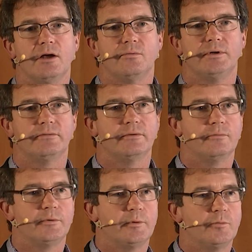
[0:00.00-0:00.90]
we've
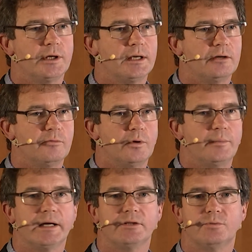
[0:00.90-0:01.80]
been working hard with Work
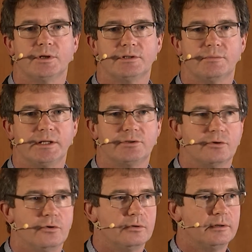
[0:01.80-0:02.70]
Package 1 to make sure
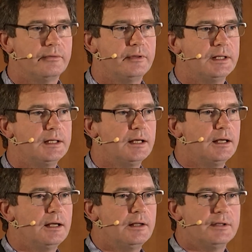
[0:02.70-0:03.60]
all of
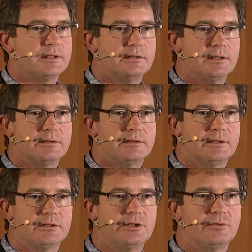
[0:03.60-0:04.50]
this
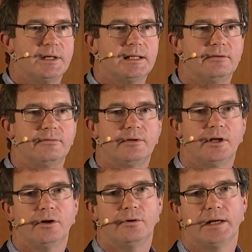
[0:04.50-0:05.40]
decision-making
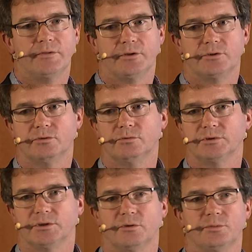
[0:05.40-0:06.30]
flow and the
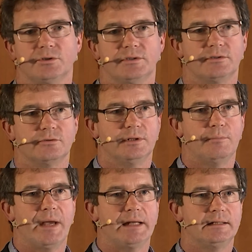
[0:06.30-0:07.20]
tools and options is all
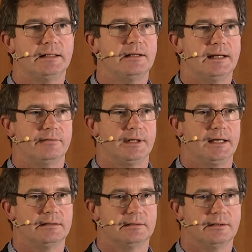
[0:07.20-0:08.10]
embedded in the
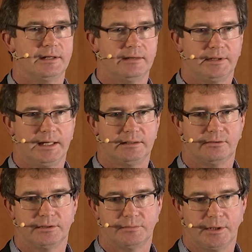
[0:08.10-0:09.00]
Navigator. So the
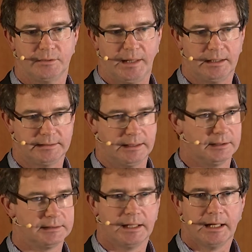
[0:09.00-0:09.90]
Navigator, as Pal said,
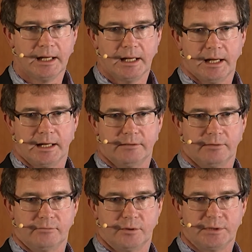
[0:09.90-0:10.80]

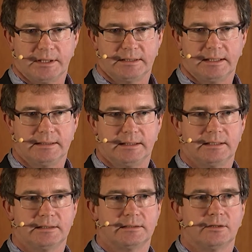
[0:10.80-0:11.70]
and Rob said,
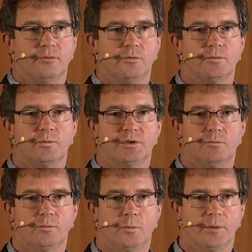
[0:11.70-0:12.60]
was a
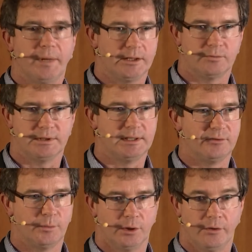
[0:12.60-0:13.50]
Work Package 1
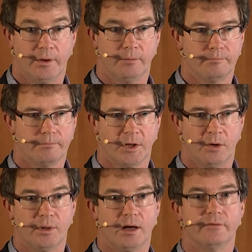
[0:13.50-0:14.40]
deliverable
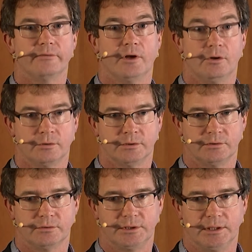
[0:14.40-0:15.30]
on behalf of the whole
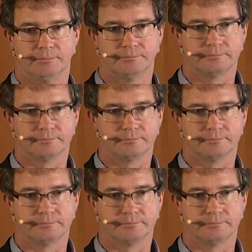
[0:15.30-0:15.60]
consortium.